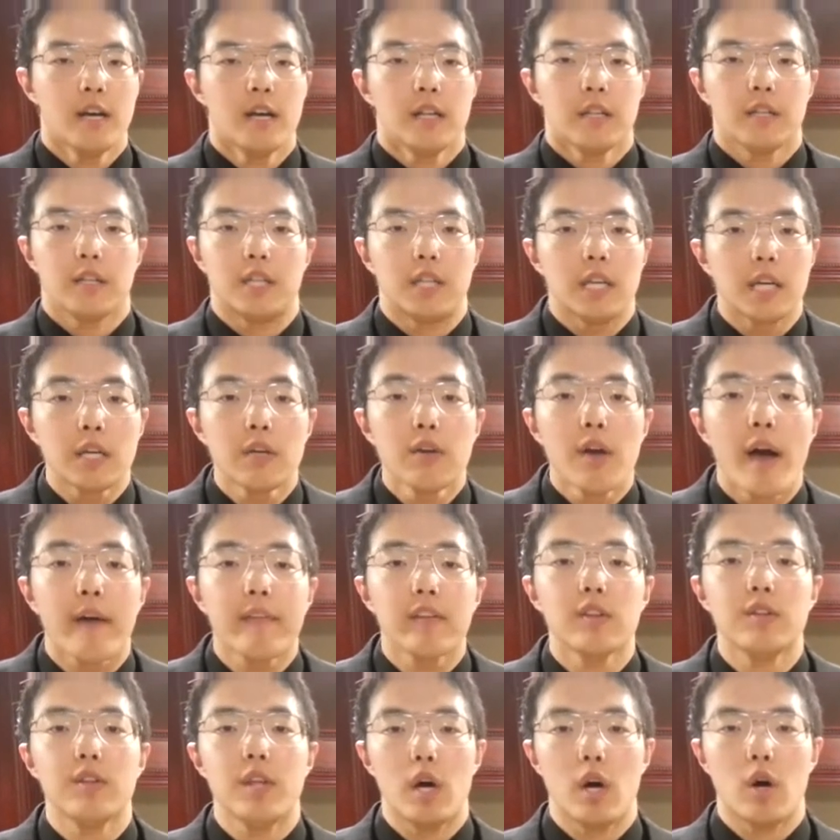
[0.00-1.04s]
The thing you have
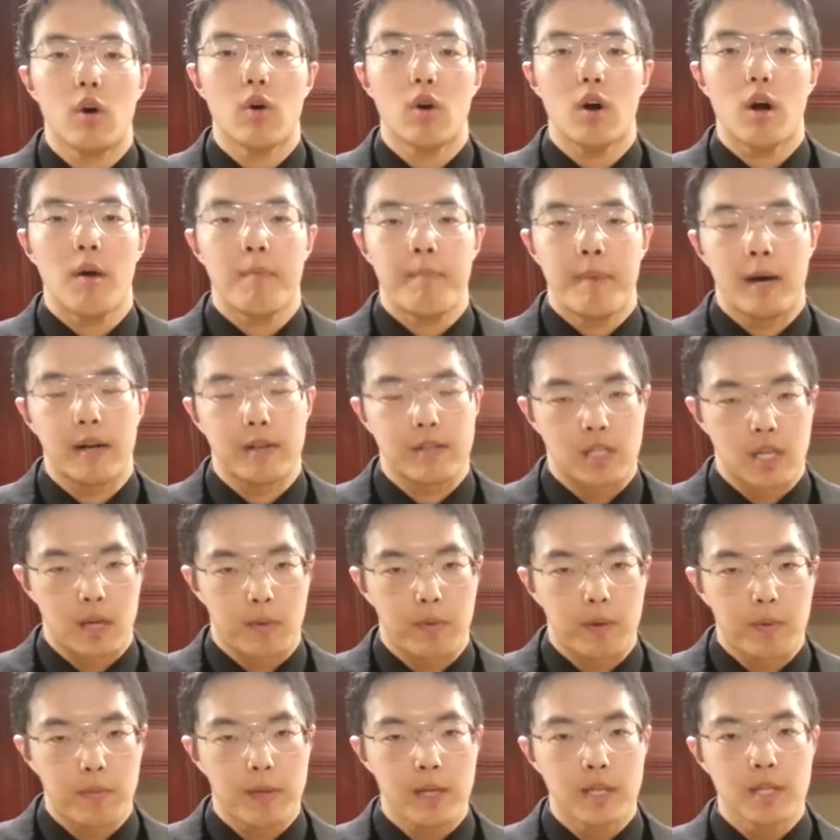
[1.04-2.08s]
to know about
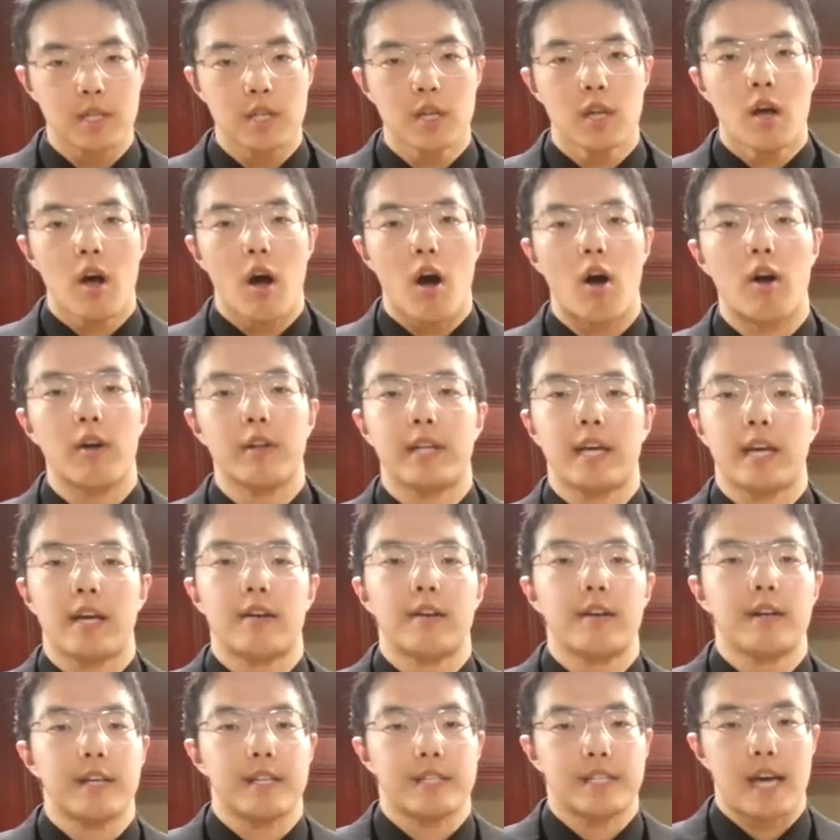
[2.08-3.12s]
supplements are they are
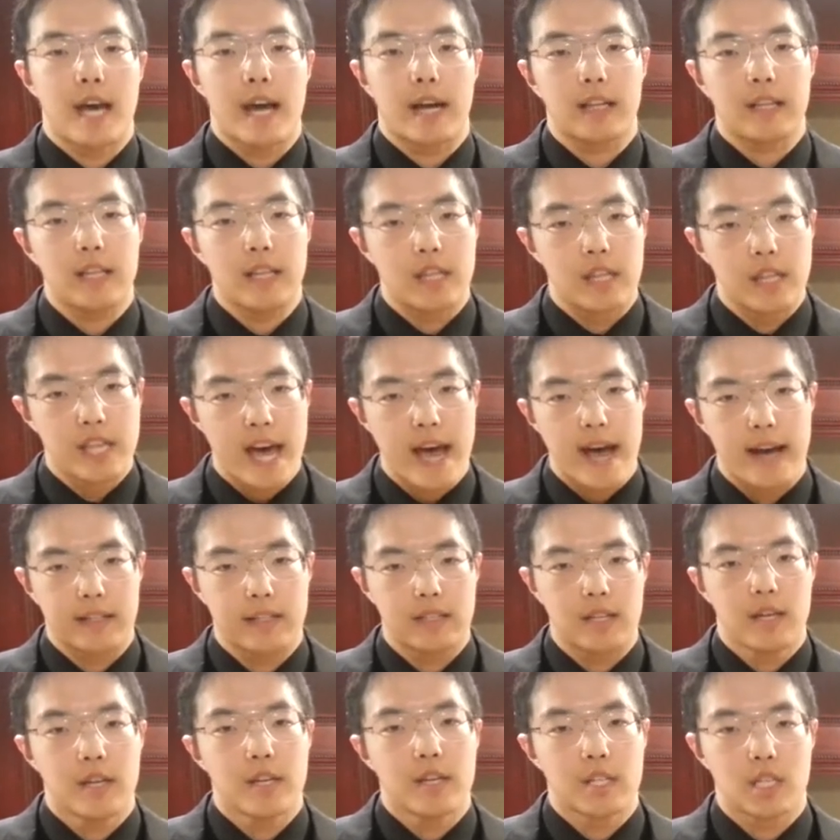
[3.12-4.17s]
exactly that,
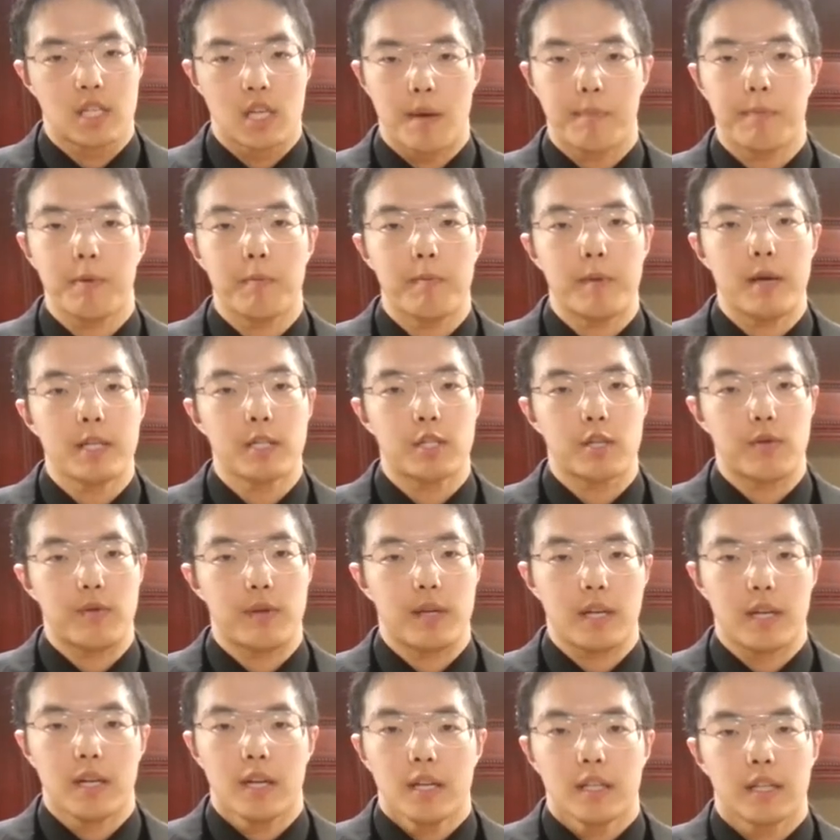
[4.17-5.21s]
supplementary.